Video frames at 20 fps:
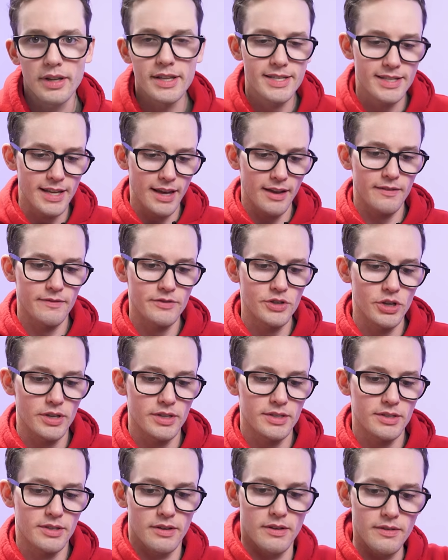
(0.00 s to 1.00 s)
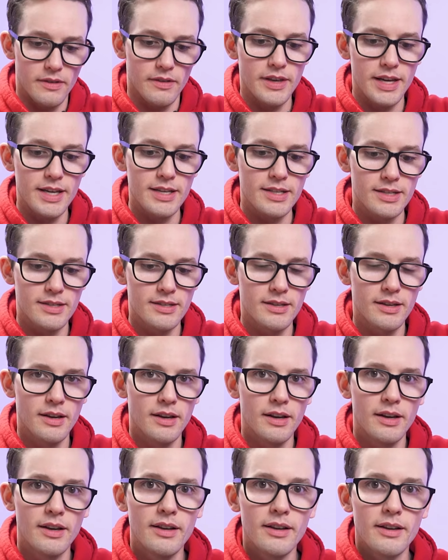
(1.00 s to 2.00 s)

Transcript: Instead of just this,